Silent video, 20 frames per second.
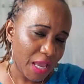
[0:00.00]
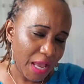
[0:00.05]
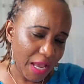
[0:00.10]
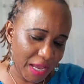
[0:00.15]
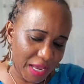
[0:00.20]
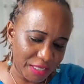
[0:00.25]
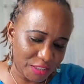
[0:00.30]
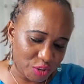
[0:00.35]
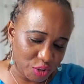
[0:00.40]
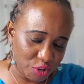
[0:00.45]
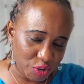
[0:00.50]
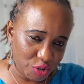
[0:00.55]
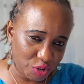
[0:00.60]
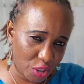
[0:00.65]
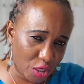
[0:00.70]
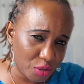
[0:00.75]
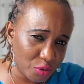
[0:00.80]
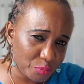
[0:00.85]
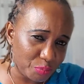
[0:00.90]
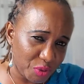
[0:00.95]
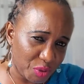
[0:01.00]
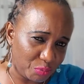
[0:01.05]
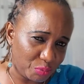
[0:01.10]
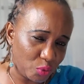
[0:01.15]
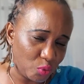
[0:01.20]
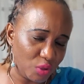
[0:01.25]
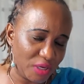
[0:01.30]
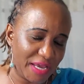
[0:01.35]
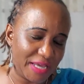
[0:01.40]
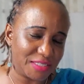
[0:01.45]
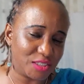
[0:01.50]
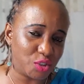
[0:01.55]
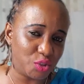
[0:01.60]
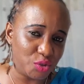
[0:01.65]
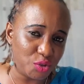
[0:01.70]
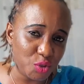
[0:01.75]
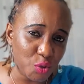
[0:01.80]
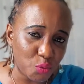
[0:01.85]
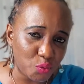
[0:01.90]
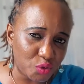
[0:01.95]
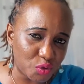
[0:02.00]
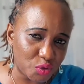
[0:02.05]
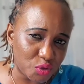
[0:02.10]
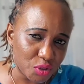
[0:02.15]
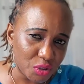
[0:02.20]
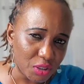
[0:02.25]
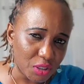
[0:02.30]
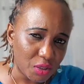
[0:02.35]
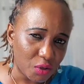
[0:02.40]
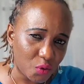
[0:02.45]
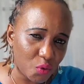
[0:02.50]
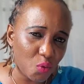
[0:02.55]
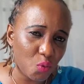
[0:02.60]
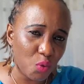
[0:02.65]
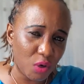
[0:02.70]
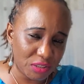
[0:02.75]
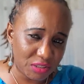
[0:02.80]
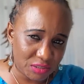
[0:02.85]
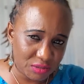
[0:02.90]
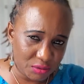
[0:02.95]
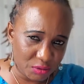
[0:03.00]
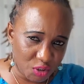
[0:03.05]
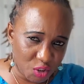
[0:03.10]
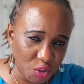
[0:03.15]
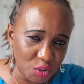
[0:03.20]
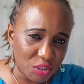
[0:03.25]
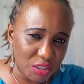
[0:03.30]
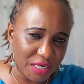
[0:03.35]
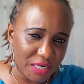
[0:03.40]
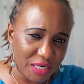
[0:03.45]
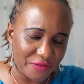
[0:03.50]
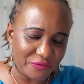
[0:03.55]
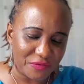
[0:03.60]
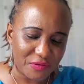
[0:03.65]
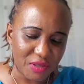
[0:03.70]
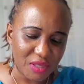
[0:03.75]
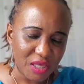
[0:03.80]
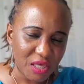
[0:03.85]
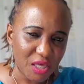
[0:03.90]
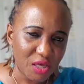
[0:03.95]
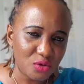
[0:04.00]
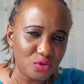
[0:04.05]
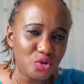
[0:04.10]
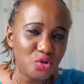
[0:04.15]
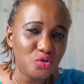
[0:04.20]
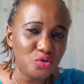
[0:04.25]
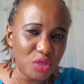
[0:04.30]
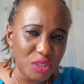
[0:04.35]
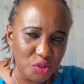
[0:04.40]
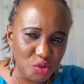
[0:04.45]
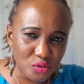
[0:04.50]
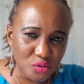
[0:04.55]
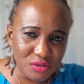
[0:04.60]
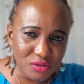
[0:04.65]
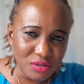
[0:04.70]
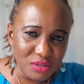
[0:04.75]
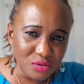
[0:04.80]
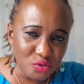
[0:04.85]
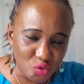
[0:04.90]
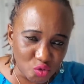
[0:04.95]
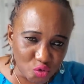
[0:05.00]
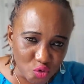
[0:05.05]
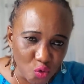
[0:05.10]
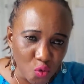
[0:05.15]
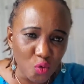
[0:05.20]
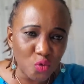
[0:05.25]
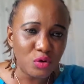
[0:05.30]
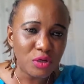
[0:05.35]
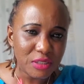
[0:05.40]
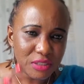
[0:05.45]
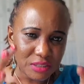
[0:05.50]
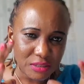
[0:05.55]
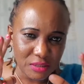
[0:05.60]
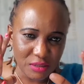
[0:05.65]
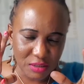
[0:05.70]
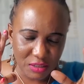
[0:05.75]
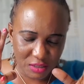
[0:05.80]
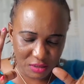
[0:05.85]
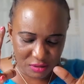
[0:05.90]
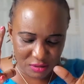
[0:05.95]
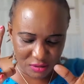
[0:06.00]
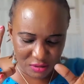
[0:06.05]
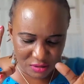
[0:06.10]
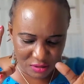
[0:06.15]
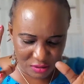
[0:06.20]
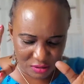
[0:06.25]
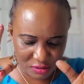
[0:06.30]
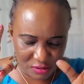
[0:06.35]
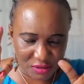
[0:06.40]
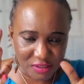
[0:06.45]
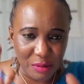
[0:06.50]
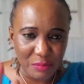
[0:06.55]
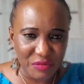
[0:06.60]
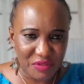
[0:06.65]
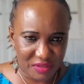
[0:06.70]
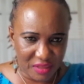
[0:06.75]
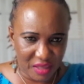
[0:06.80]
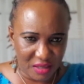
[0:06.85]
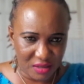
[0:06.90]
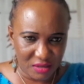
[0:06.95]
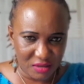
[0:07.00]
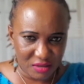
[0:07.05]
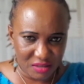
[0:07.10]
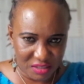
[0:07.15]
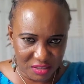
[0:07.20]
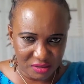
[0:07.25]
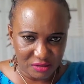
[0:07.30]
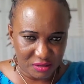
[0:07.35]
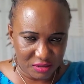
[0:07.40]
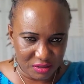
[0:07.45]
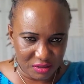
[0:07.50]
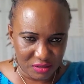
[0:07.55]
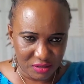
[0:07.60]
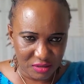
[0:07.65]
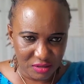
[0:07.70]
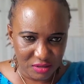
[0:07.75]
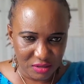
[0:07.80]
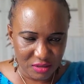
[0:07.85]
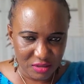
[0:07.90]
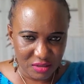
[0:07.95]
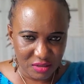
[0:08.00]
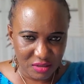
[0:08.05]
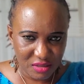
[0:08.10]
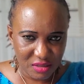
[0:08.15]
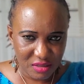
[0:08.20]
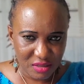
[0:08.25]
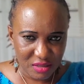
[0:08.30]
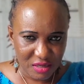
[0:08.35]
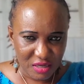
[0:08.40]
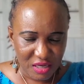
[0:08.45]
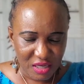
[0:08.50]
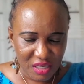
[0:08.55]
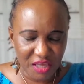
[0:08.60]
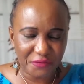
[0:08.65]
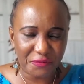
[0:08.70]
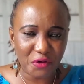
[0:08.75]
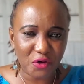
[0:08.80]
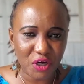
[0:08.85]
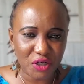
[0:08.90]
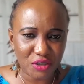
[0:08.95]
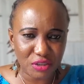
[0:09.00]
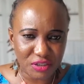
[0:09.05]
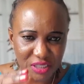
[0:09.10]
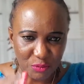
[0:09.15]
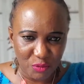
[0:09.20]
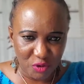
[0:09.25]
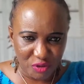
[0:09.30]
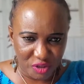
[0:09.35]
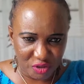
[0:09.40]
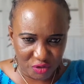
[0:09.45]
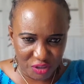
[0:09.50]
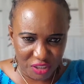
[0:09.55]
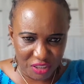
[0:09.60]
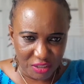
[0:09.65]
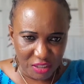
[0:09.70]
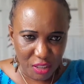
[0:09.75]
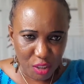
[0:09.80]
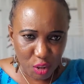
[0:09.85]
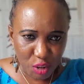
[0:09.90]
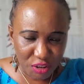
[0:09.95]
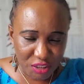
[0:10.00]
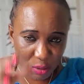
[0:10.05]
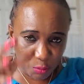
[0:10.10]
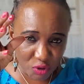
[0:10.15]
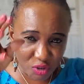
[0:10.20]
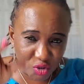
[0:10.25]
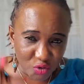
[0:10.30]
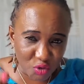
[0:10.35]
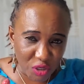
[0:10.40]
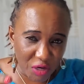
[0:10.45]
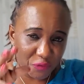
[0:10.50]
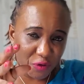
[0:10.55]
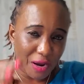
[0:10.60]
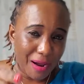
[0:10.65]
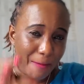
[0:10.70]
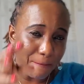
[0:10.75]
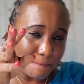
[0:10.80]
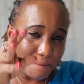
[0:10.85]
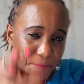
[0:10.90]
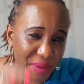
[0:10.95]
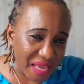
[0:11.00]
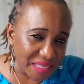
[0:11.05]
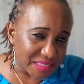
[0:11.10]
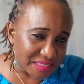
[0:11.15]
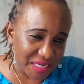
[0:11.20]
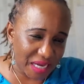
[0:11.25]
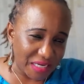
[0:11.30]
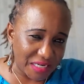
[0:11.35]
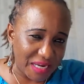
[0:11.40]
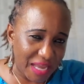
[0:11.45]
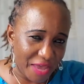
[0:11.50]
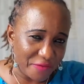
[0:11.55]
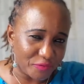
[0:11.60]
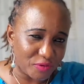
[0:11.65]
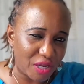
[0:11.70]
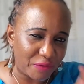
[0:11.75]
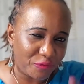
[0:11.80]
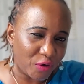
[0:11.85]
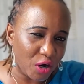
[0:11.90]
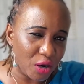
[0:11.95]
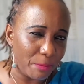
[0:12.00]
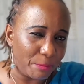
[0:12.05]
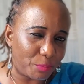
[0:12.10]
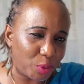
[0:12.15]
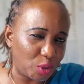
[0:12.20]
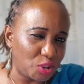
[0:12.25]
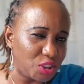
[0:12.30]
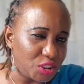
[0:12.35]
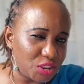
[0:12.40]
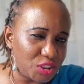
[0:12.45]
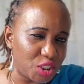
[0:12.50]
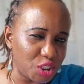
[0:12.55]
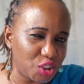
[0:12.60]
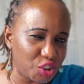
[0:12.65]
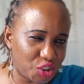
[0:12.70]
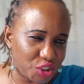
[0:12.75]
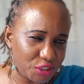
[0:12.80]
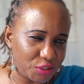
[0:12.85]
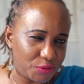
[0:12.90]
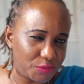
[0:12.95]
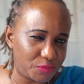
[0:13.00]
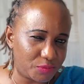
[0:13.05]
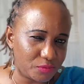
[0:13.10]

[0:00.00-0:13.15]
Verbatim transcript: As young people, as youth who want good life, you need to do something good. If you're going to demonstrate, demonstrate for a better life, not for a politician.